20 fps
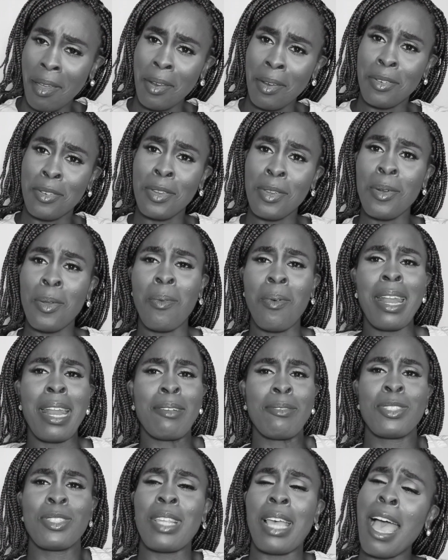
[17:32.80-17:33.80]
Do you know what
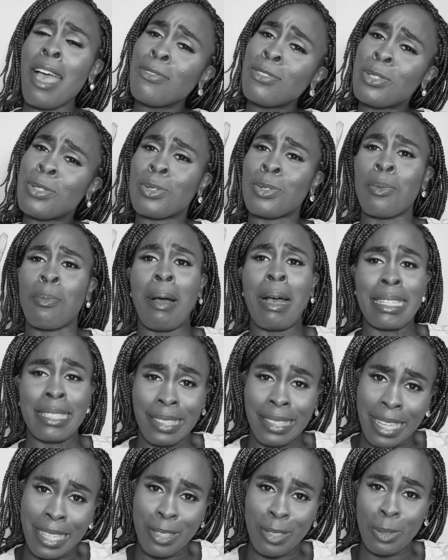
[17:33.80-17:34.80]
I've 2
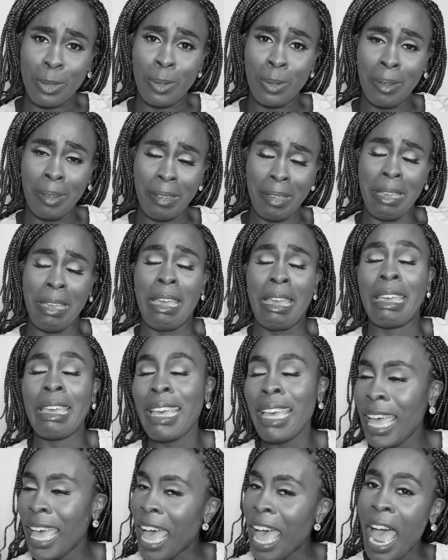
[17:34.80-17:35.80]
masters? Oh, I
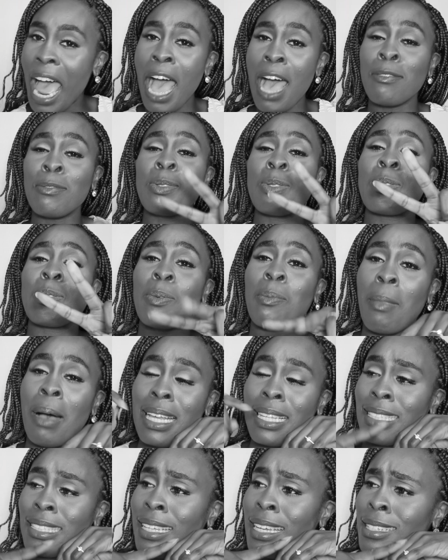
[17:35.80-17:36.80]
have 2
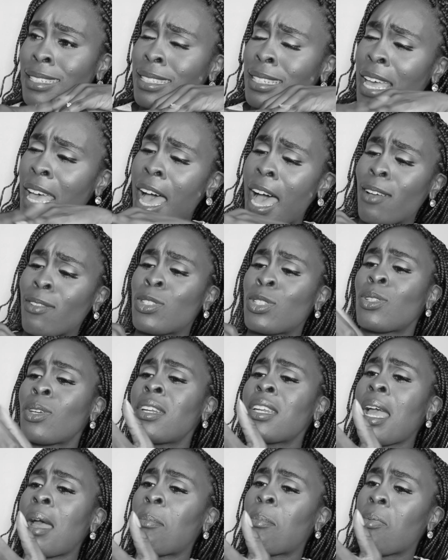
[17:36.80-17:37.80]
masters. I've
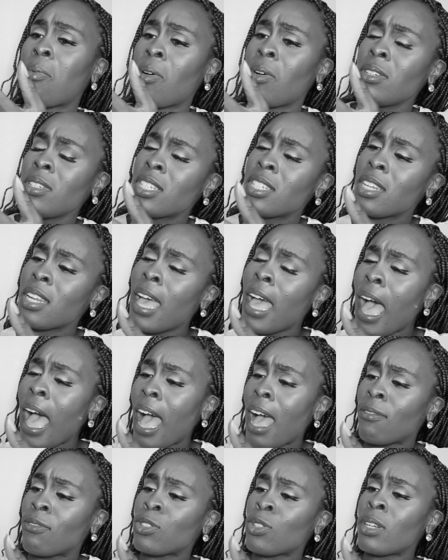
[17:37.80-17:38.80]
studied abroad.
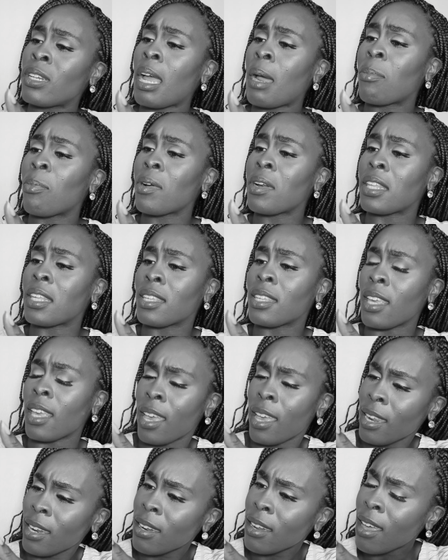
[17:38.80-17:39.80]
I've studied abroad
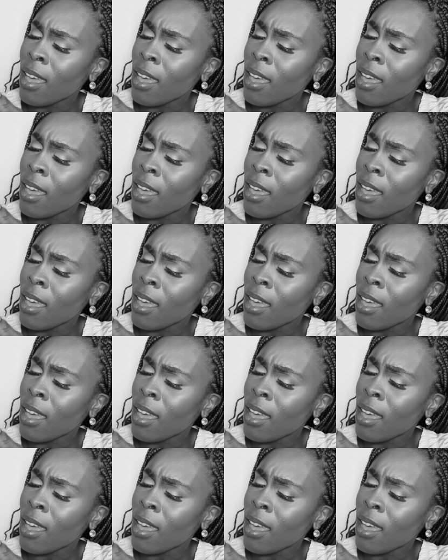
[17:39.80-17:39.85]
again.